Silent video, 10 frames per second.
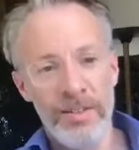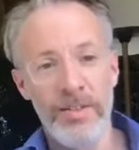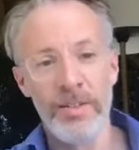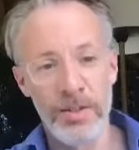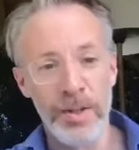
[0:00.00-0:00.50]

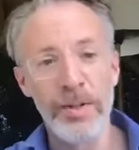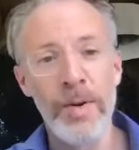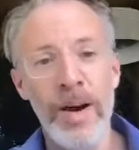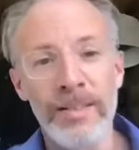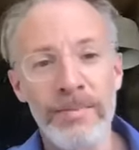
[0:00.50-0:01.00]
you're doing
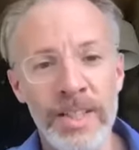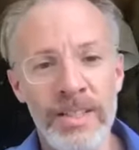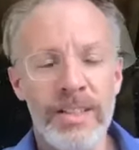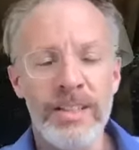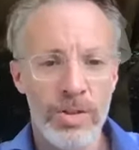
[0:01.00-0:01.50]
well? Because
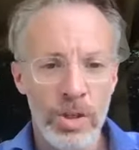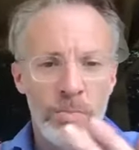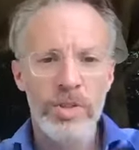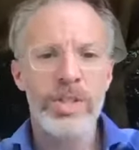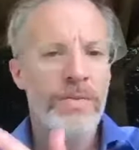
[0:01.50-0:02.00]
I think
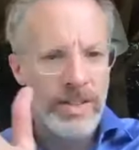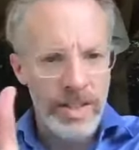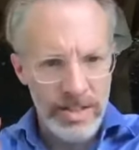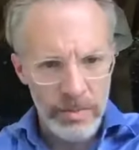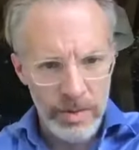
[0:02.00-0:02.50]
toothbrush is
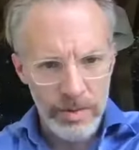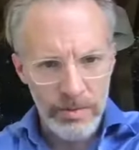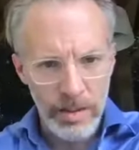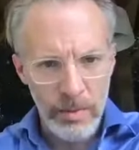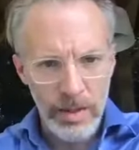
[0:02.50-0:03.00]
fantastic. We're doing
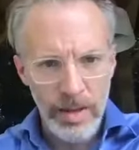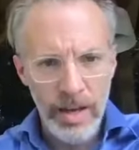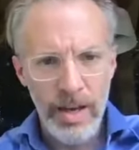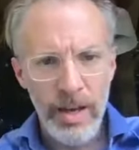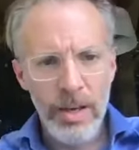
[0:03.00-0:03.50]
really well there.